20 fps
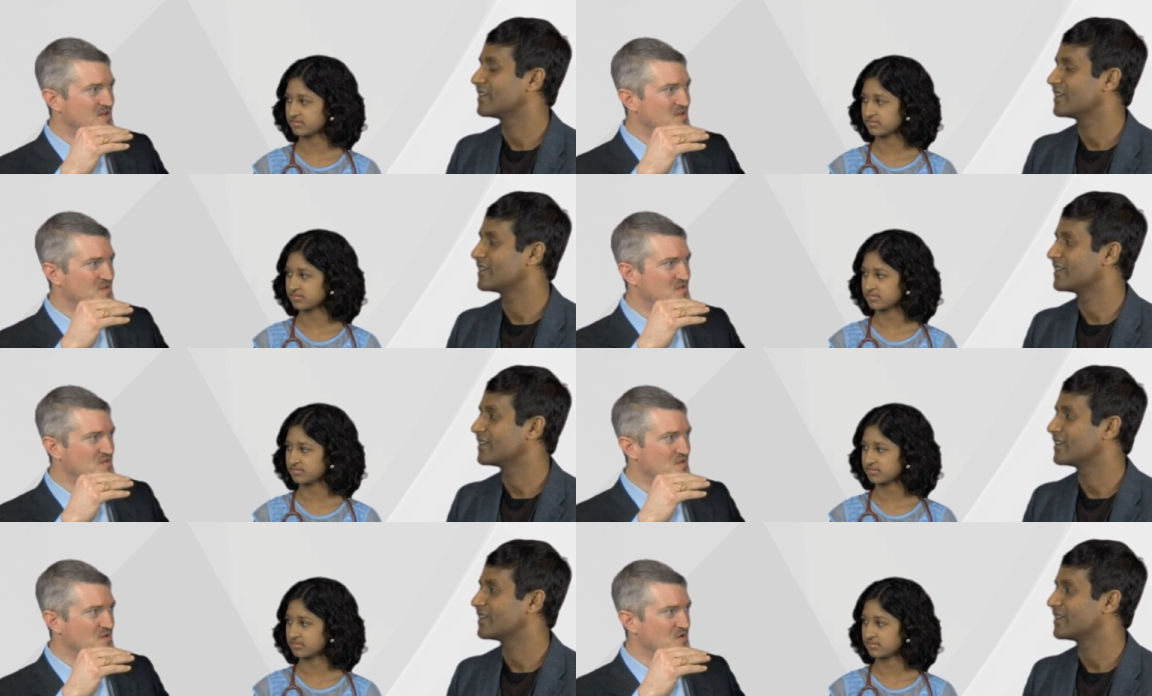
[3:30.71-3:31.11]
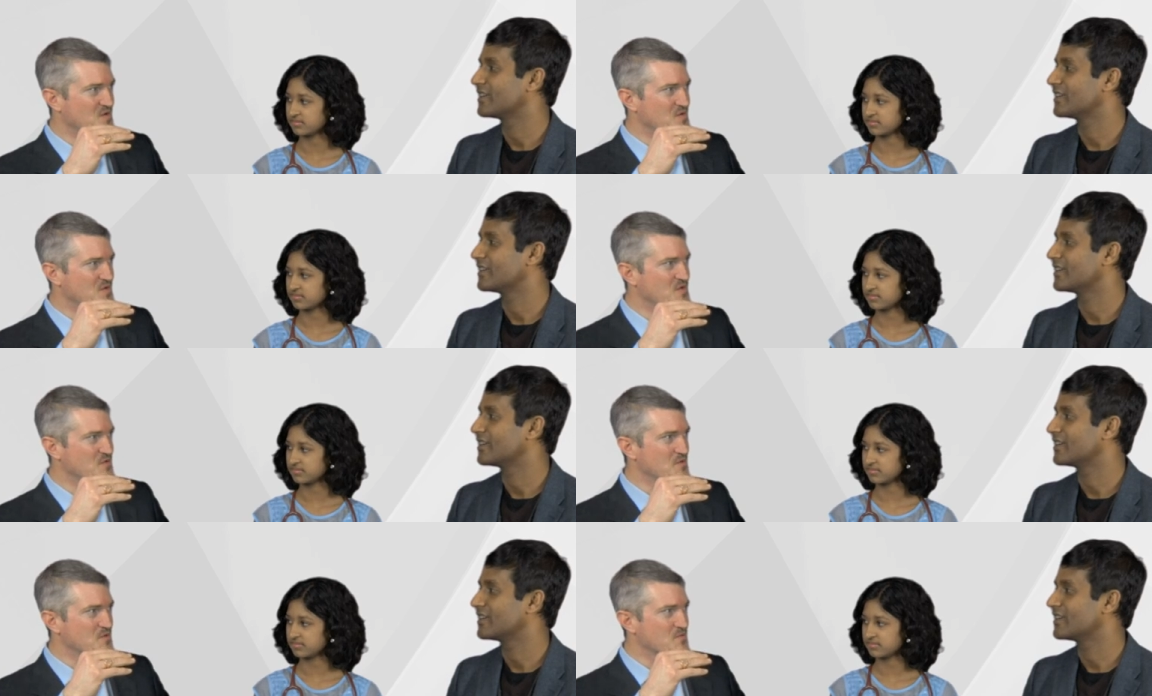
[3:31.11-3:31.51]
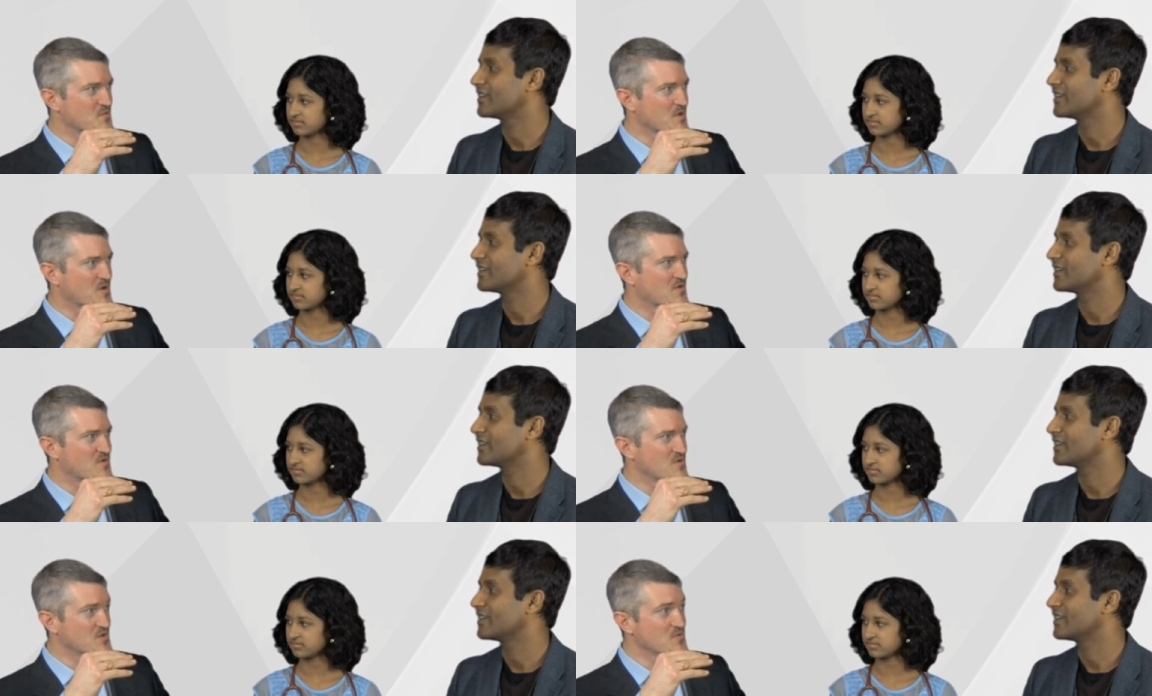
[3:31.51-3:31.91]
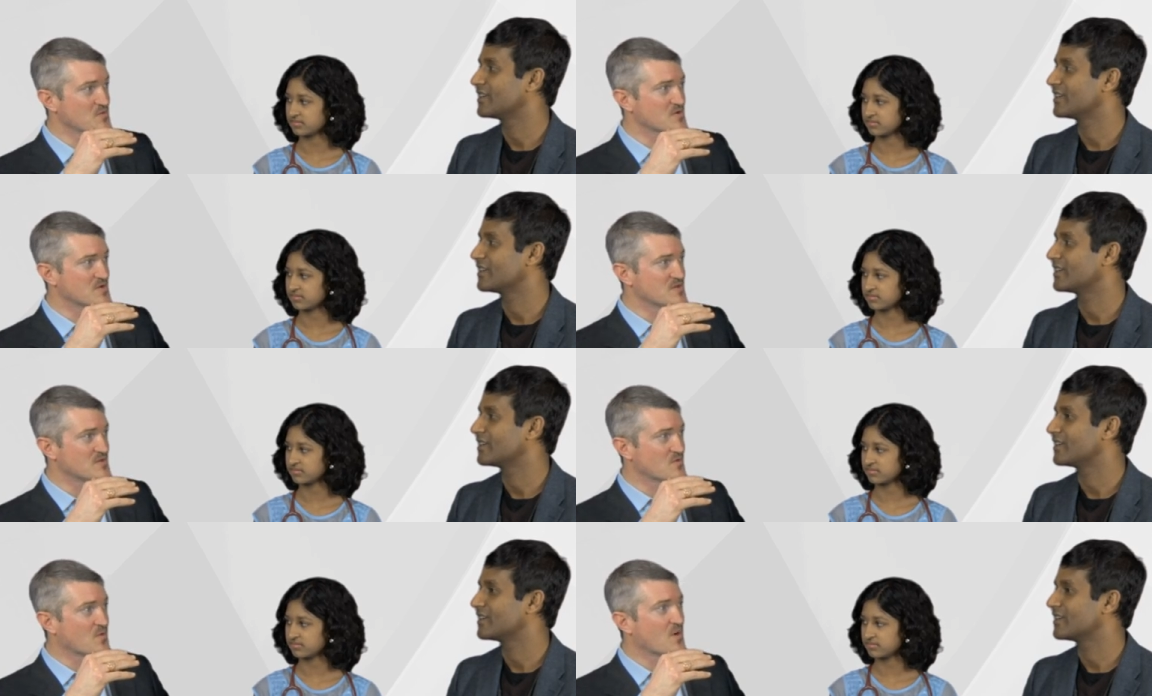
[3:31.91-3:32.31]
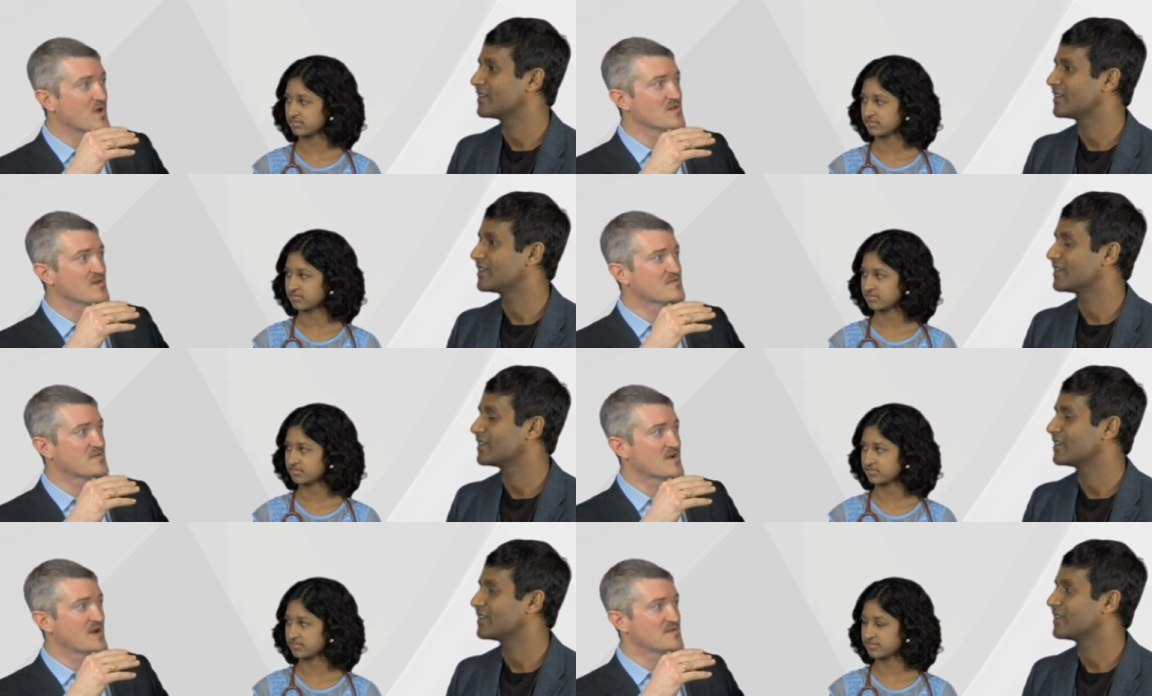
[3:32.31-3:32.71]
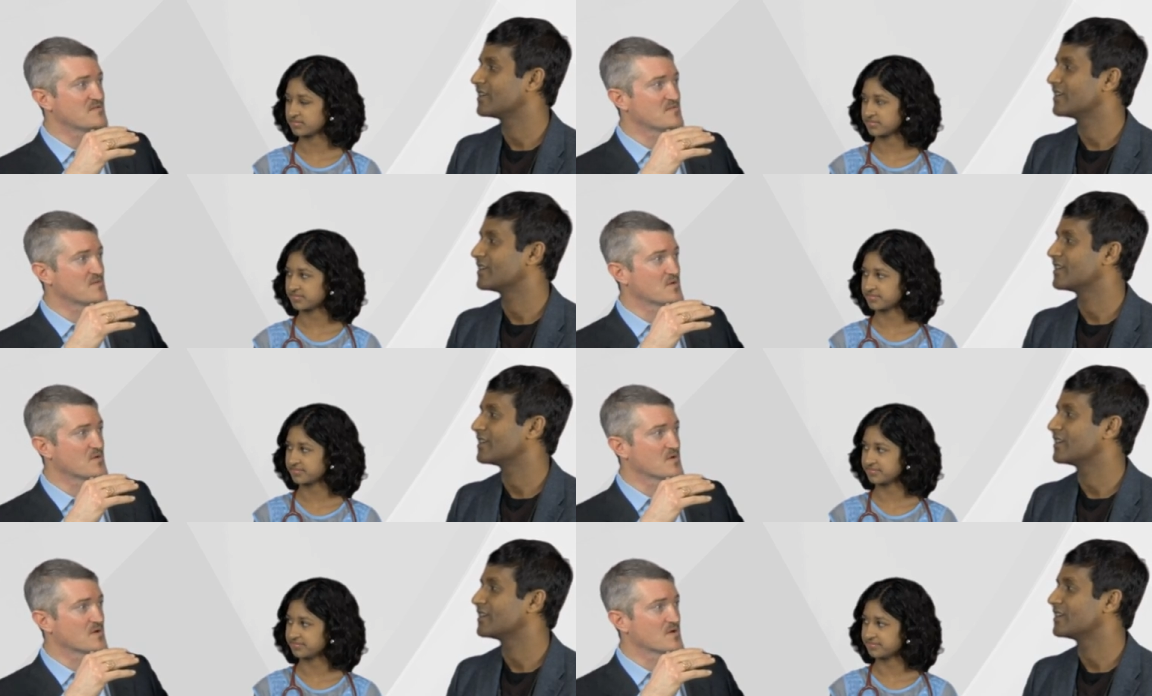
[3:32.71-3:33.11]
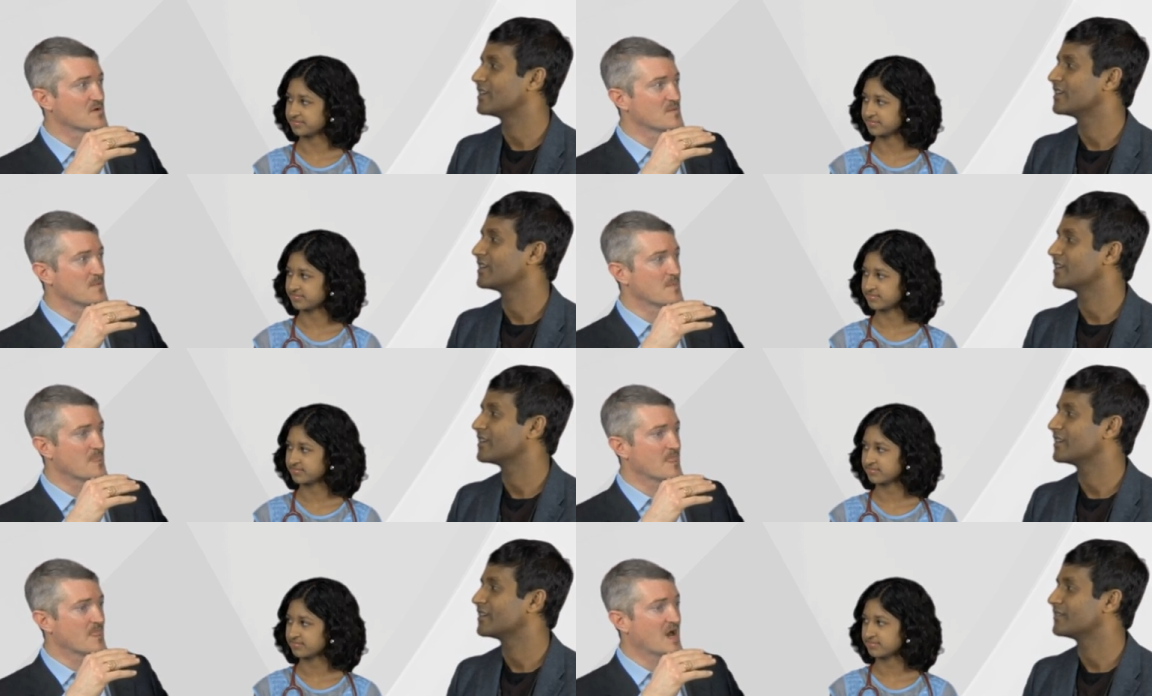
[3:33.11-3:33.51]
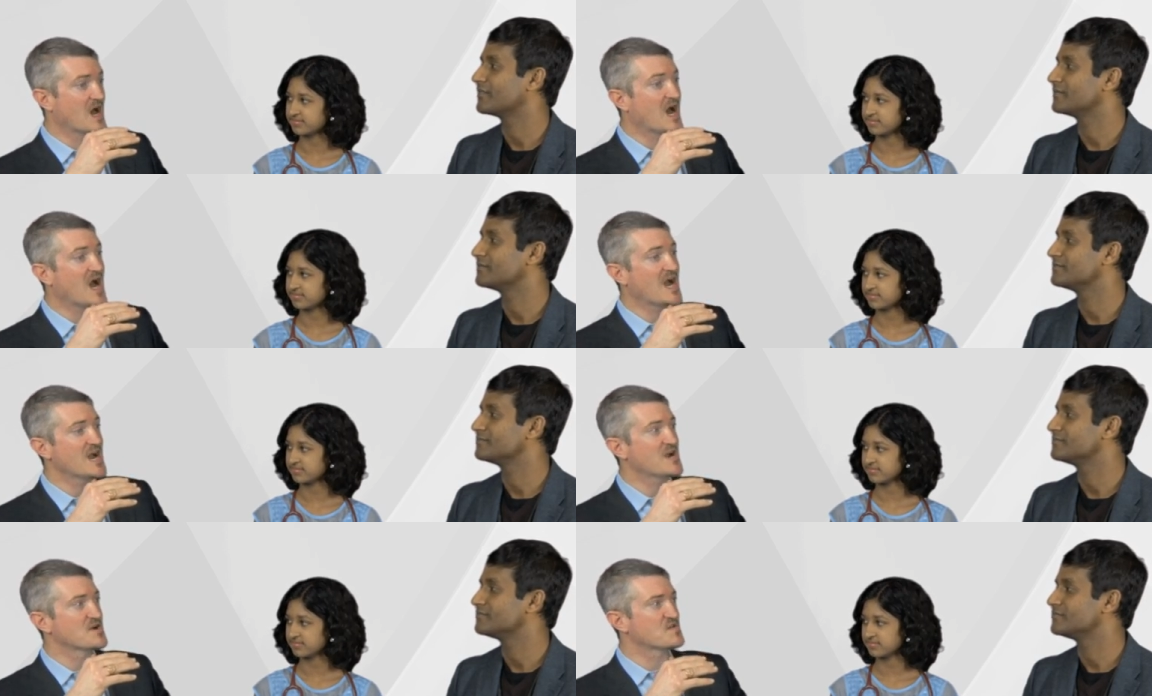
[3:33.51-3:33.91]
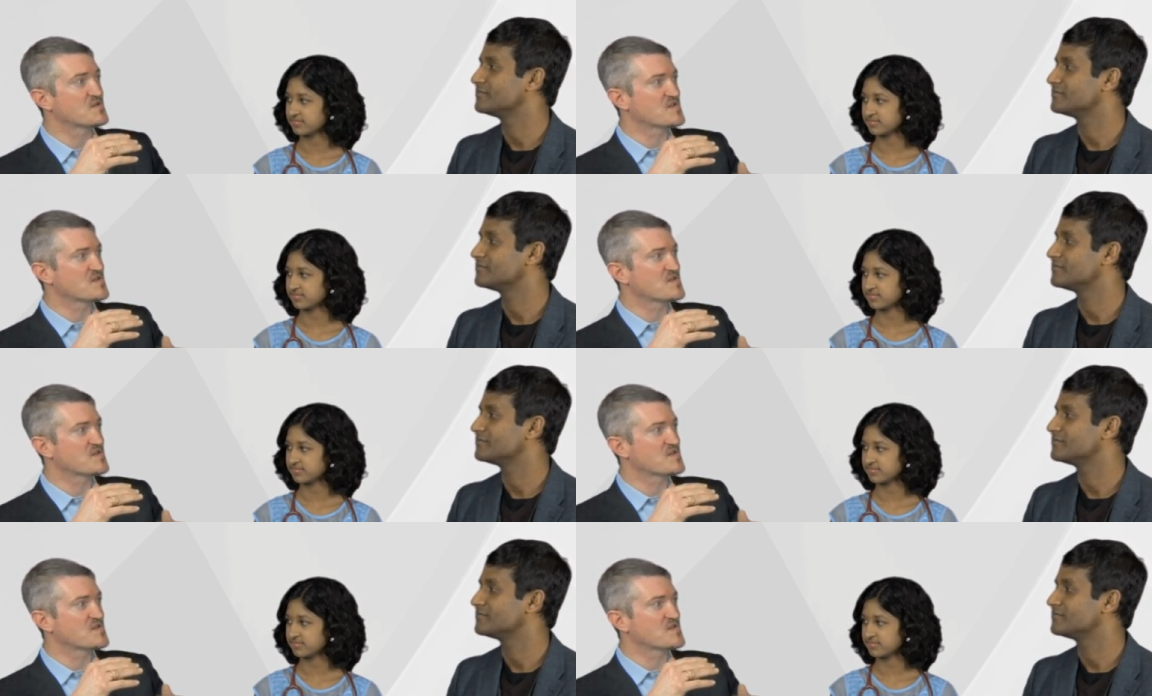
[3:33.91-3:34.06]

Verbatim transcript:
Speaker 1: So you would rec- you would qualify for a higher